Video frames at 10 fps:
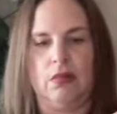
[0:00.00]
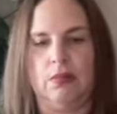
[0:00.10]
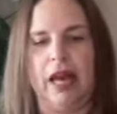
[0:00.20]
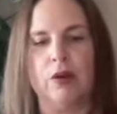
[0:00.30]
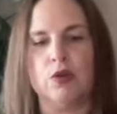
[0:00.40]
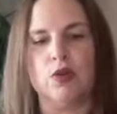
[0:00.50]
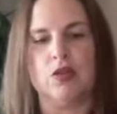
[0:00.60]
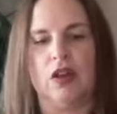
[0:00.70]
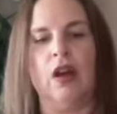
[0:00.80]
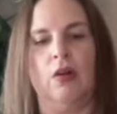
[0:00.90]
pouch.
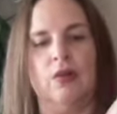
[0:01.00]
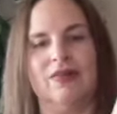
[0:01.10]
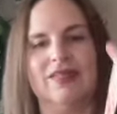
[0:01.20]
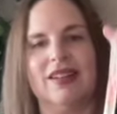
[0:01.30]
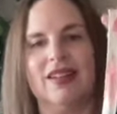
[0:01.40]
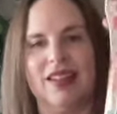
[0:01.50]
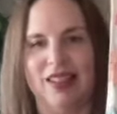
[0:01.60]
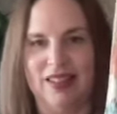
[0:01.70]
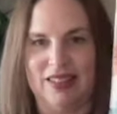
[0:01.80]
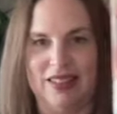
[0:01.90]
Oh,
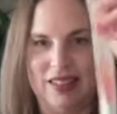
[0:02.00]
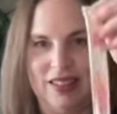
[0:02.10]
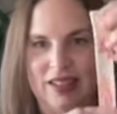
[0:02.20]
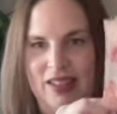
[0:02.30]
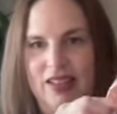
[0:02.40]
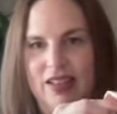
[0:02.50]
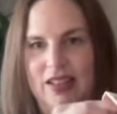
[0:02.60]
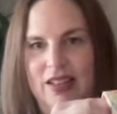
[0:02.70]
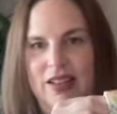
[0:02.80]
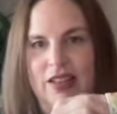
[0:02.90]
and
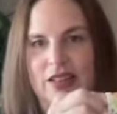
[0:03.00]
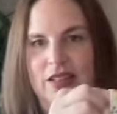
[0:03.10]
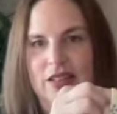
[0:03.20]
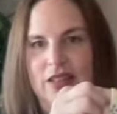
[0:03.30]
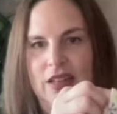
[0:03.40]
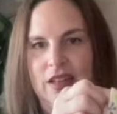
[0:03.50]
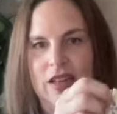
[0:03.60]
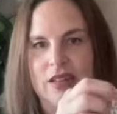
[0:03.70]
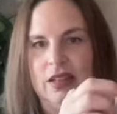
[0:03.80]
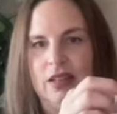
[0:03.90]
it
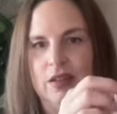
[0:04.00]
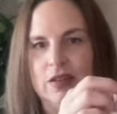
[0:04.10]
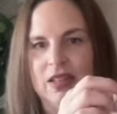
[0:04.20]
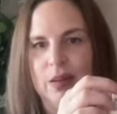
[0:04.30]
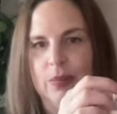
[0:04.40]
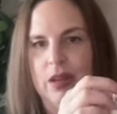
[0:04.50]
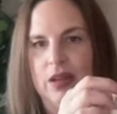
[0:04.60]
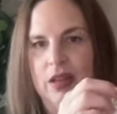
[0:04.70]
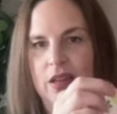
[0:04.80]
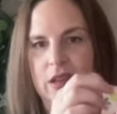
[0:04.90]
has a little snap
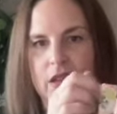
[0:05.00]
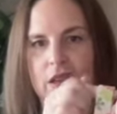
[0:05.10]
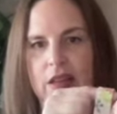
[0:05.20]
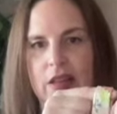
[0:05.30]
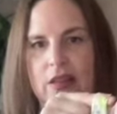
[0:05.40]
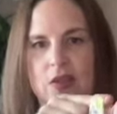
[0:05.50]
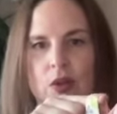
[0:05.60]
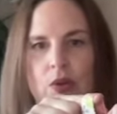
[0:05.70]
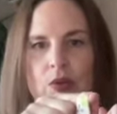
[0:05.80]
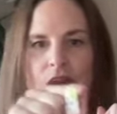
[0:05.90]
so
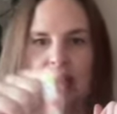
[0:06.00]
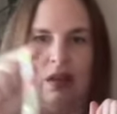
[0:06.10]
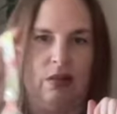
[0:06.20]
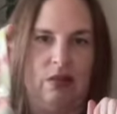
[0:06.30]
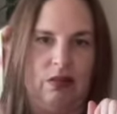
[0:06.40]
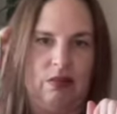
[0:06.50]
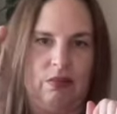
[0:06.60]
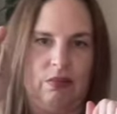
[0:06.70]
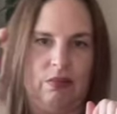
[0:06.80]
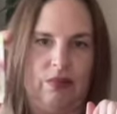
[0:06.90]
you can
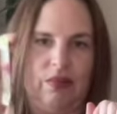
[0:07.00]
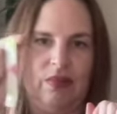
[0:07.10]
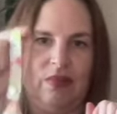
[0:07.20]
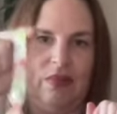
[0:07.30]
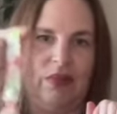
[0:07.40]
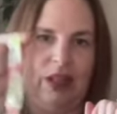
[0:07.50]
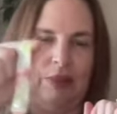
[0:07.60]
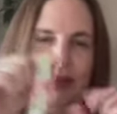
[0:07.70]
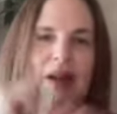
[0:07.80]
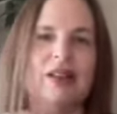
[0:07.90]
clip
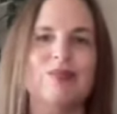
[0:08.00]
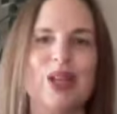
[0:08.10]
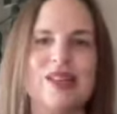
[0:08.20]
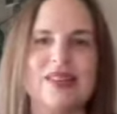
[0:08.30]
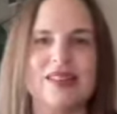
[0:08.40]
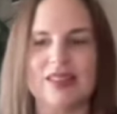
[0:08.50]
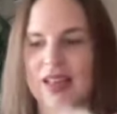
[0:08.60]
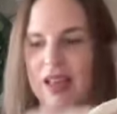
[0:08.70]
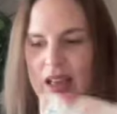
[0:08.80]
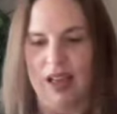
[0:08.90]
them on places.
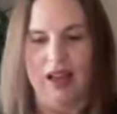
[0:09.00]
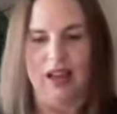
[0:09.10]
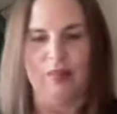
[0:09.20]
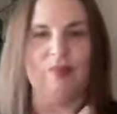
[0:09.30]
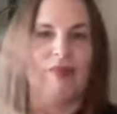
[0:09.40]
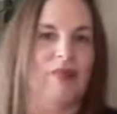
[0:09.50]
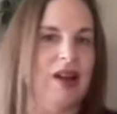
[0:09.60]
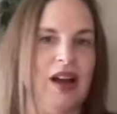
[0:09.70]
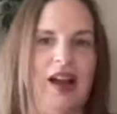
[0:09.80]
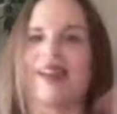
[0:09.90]
Um,
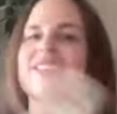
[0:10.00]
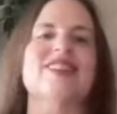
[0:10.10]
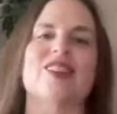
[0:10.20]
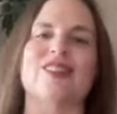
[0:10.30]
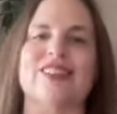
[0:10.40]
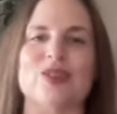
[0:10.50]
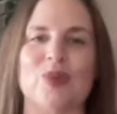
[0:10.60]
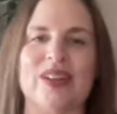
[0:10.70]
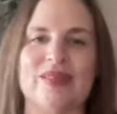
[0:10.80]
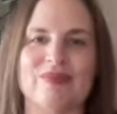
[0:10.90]
I consider this a
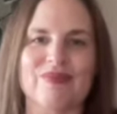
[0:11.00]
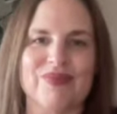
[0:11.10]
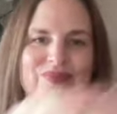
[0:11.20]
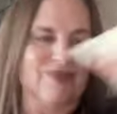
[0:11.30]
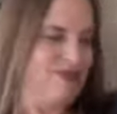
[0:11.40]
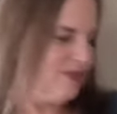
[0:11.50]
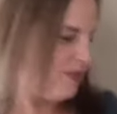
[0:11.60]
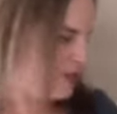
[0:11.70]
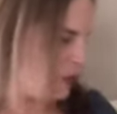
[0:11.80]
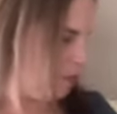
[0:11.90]
win.
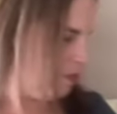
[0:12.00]
So